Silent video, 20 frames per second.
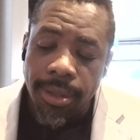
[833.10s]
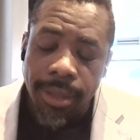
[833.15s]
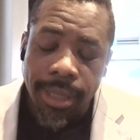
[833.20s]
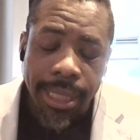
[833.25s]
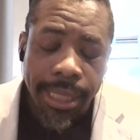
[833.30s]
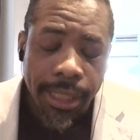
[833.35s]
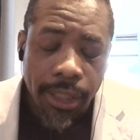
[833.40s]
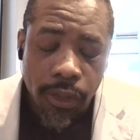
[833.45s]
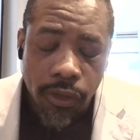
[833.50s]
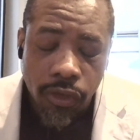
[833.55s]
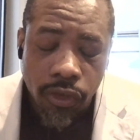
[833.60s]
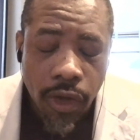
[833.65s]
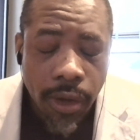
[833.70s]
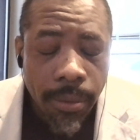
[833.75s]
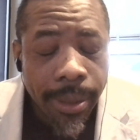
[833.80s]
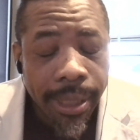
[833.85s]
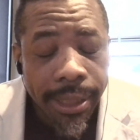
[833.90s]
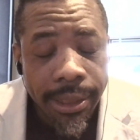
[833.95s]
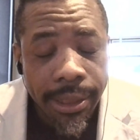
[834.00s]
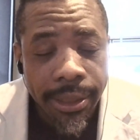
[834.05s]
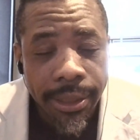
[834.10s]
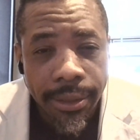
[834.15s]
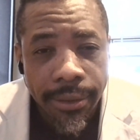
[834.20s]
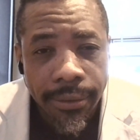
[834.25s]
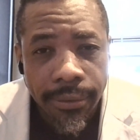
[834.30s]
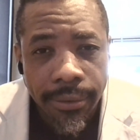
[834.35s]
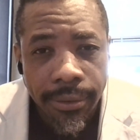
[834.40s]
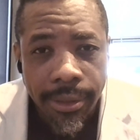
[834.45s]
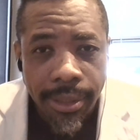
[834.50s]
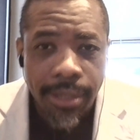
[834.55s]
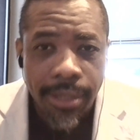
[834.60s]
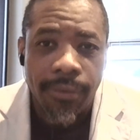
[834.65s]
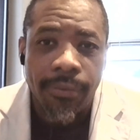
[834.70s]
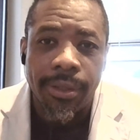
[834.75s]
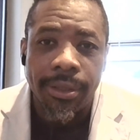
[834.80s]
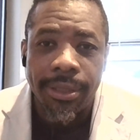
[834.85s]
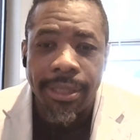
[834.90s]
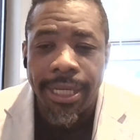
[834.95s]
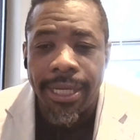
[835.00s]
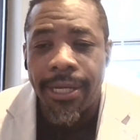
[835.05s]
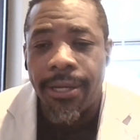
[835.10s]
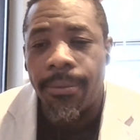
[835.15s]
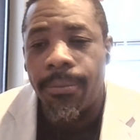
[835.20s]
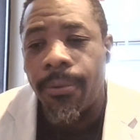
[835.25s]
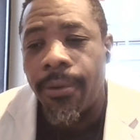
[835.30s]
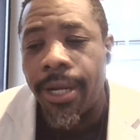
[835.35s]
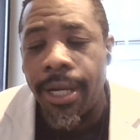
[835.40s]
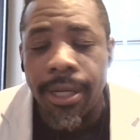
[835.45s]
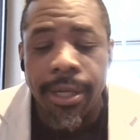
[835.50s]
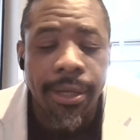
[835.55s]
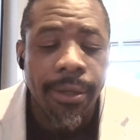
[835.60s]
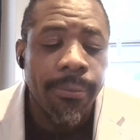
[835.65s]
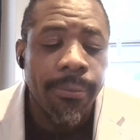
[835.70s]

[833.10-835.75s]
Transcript: Thank you so much, and we'll take a break.